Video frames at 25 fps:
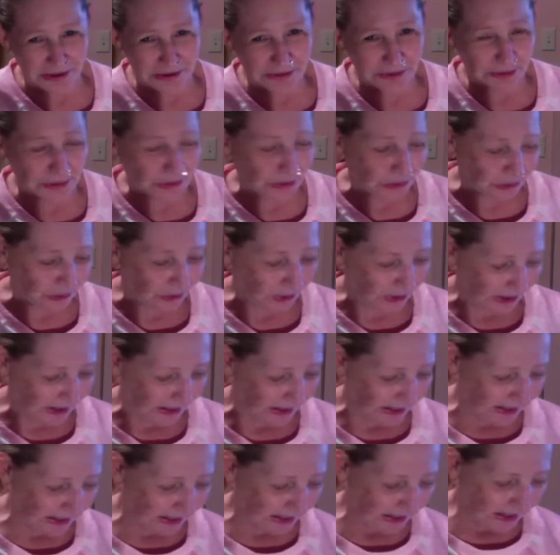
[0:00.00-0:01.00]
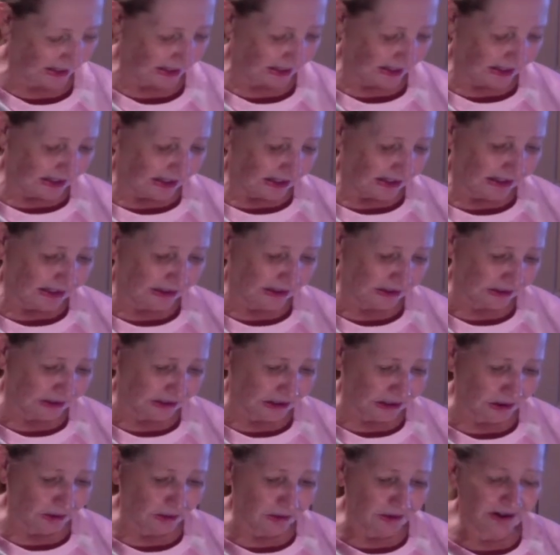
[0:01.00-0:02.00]
through, you
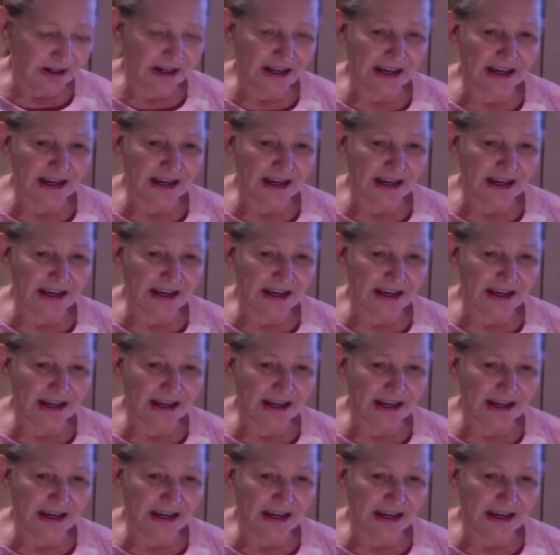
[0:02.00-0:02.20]
know?